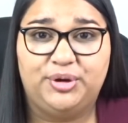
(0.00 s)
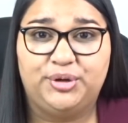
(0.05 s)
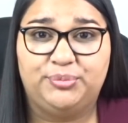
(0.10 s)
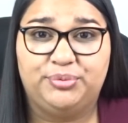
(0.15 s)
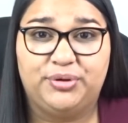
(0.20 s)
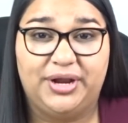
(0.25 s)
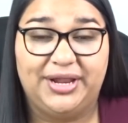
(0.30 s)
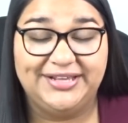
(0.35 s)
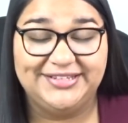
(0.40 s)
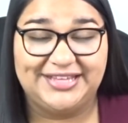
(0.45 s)
Her
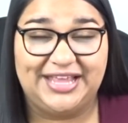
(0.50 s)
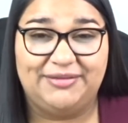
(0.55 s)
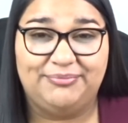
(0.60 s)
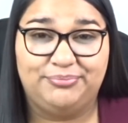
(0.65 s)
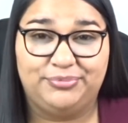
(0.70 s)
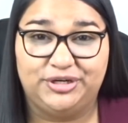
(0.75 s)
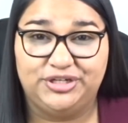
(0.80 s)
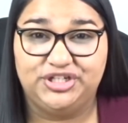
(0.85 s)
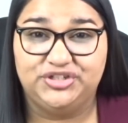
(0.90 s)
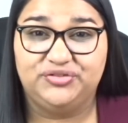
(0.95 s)
products I
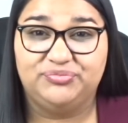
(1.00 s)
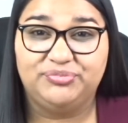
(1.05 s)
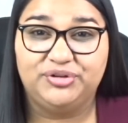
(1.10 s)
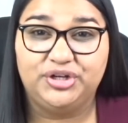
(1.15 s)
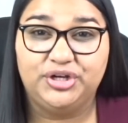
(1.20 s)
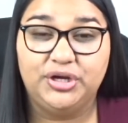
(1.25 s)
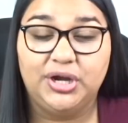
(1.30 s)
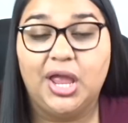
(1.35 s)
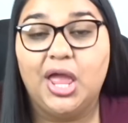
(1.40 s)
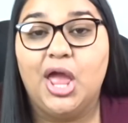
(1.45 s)
purchased from
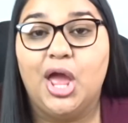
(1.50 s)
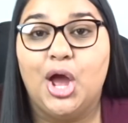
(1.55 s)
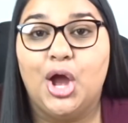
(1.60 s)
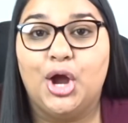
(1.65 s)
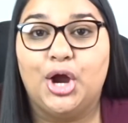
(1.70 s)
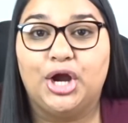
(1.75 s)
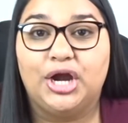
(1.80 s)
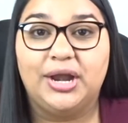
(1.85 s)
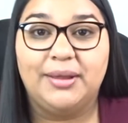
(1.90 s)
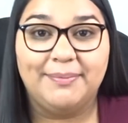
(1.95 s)
her
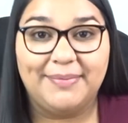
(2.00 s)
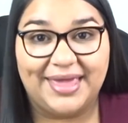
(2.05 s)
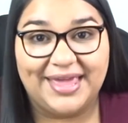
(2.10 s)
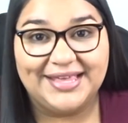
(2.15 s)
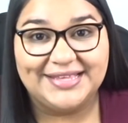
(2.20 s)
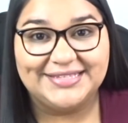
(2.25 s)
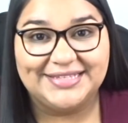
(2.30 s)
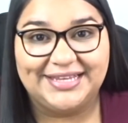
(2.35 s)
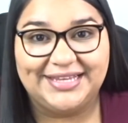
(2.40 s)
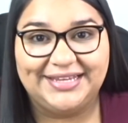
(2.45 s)
are
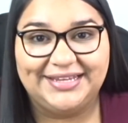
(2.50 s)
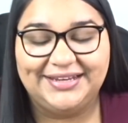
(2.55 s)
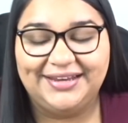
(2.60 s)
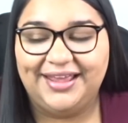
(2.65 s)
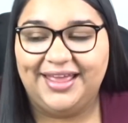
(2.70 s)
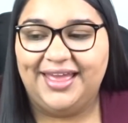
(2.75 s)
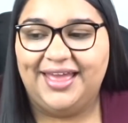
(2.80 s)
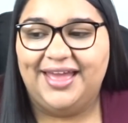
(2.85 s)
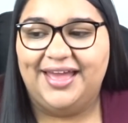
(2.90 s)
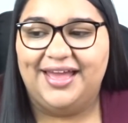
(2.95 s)
amazing.